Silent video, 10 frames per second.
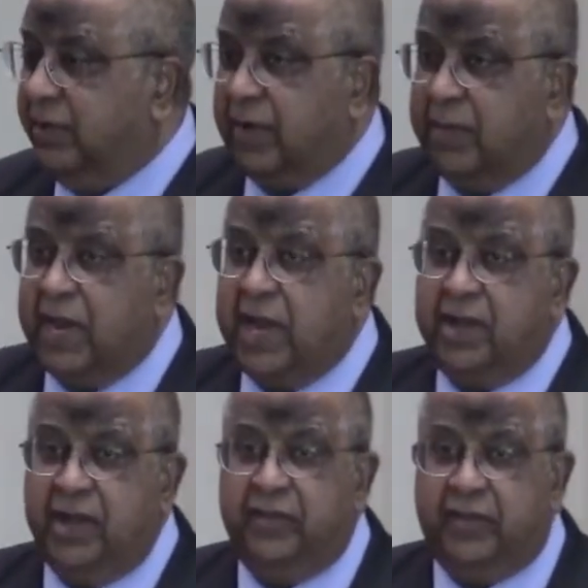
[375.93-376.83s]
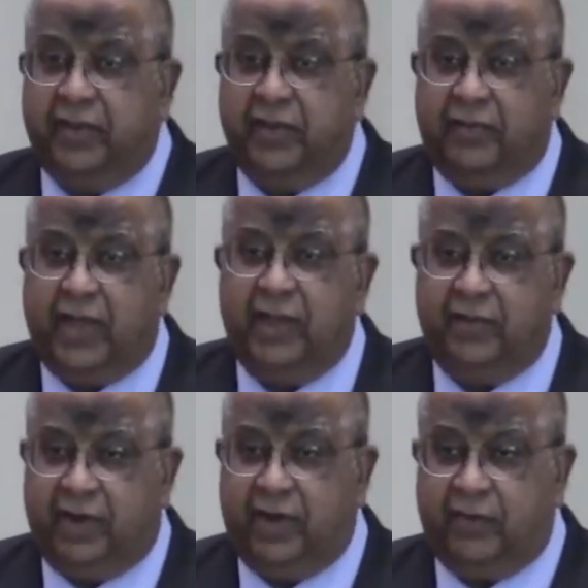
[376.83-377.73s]
from
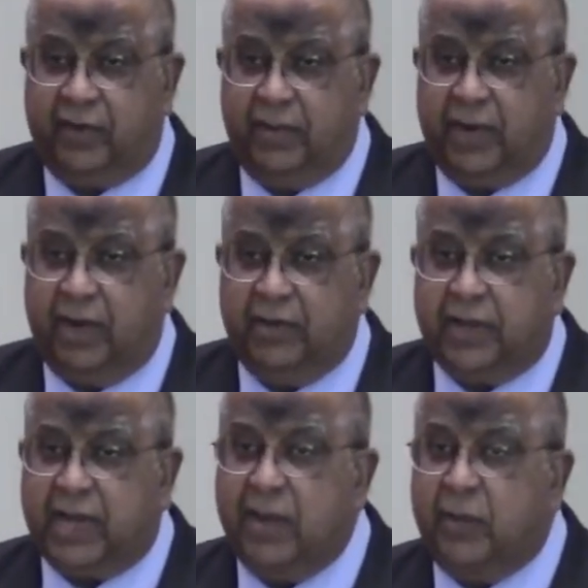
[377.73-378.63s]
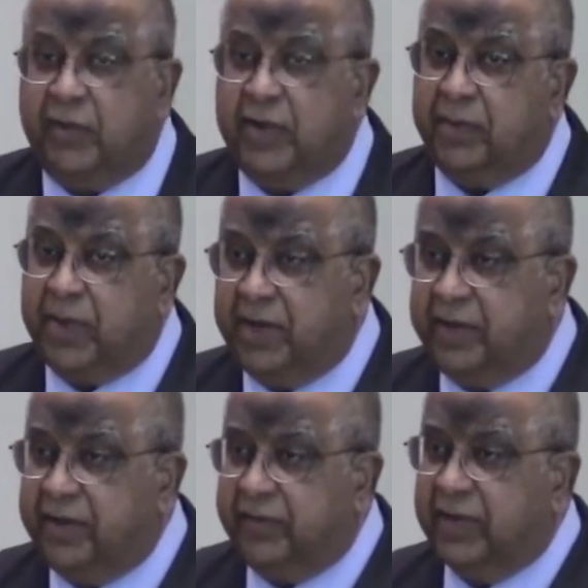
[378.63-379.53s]
1965 era, from around the time of
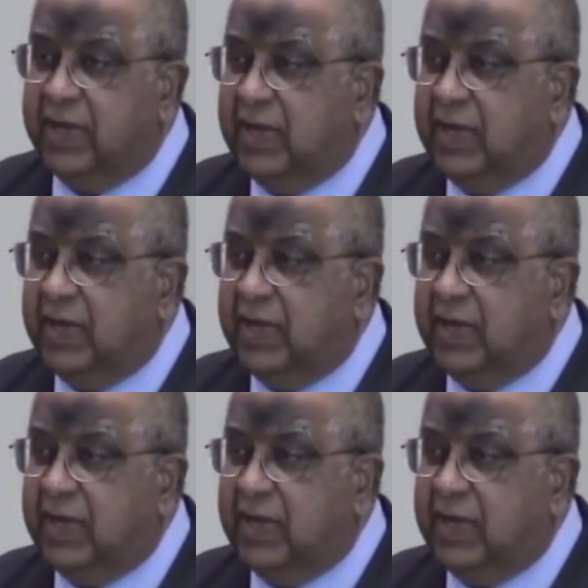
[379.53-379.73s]
independence.